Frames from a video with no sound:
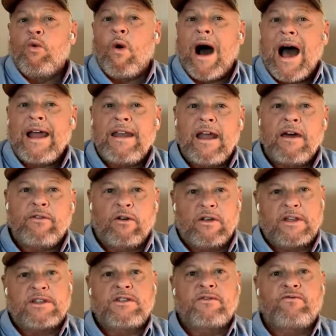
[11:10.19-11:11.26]
Why
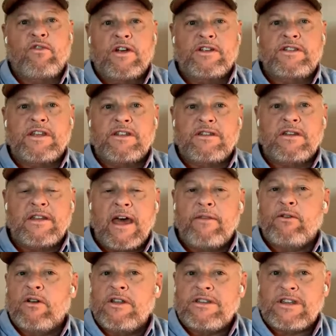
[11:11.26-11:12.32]
Netherlands, for instance?
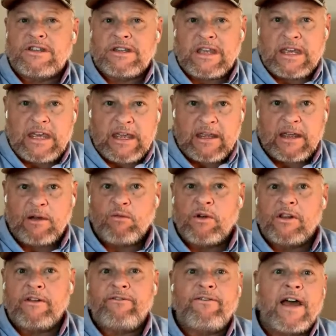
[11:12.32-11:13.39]
Netherlands is key. It
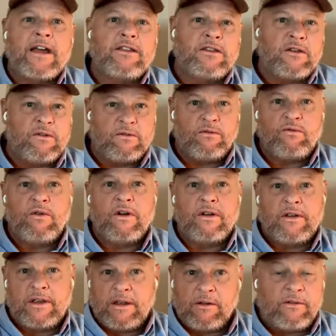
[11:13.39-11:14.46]
will affect you.
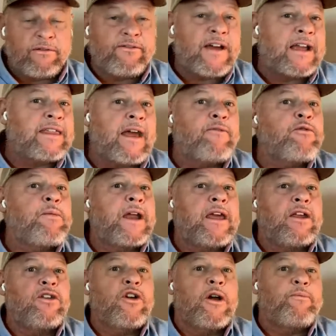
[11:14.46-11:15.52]
Where it'll affect
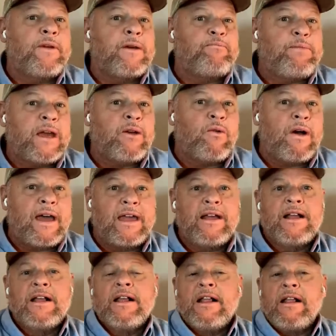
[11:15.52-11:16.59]
everybody in Europe in a big way.